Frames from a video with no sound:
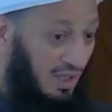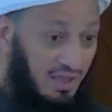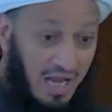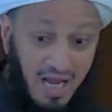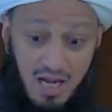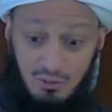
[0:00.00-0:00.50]
in
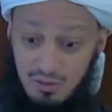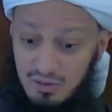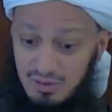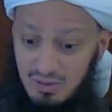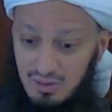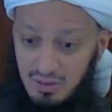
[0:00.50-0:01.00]
the
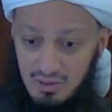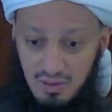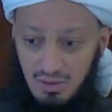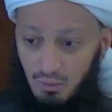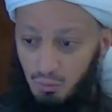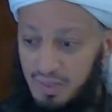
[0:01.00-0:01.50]
house.
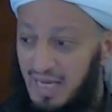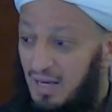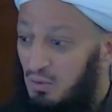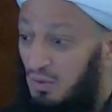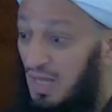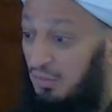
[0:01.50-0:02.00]
We
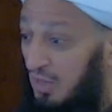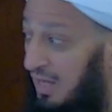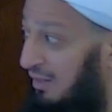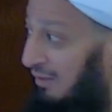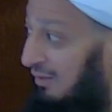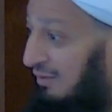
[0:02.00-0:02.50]
can't do
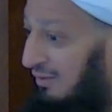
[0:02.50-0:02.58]
nothing.